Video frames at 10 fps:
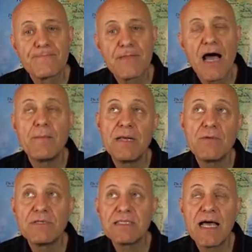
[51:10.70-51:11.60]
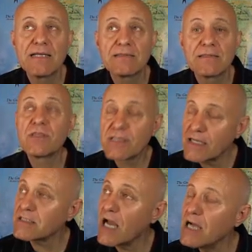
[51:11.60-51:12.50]
How many was that?
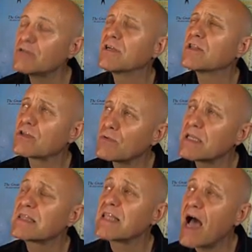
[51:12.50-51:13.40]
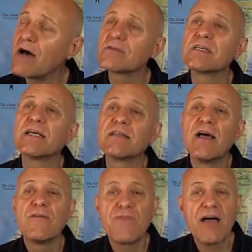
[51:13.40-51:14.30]

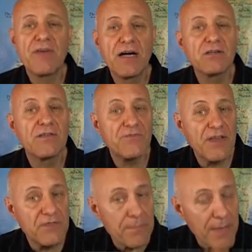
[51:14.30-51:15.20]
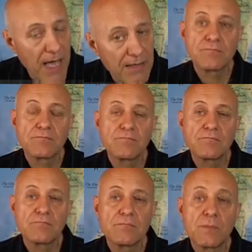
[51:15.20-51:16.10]
603,550 men.
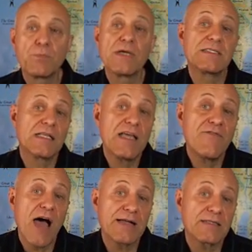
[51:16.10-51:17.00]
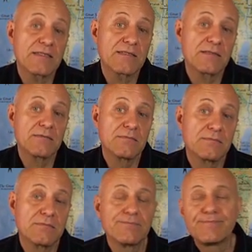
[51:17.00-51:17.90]
Plus the Levites.
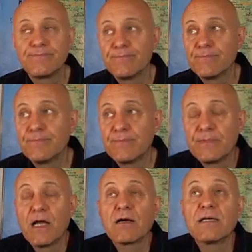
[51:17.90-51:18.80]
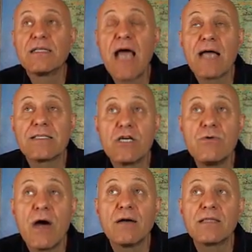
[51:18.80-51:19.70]
They're going to die
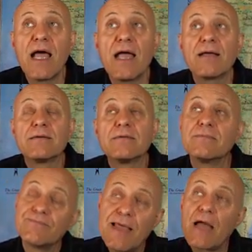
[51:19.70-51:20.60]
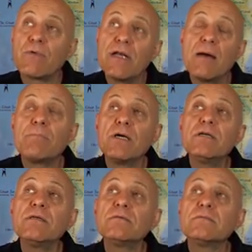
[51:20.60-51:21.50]
too, aren't they? They were numbered.